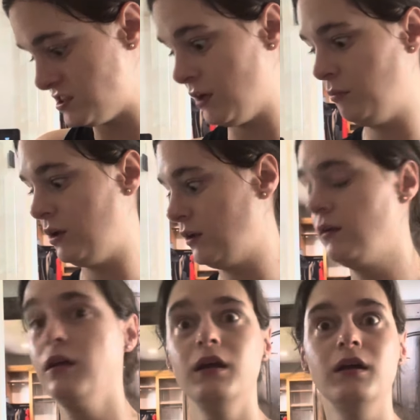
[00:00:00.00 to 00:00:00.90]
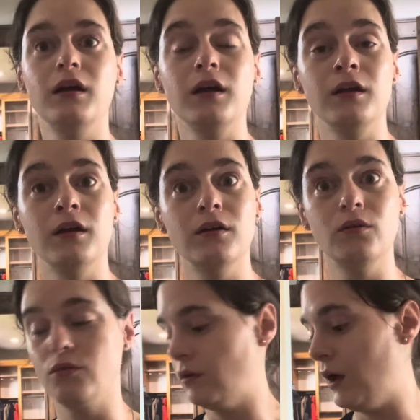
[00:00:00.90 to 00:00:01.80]
And I'm like, I know,
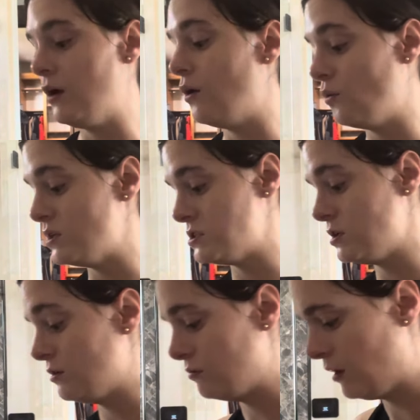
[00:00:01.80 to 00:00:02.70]
I always do.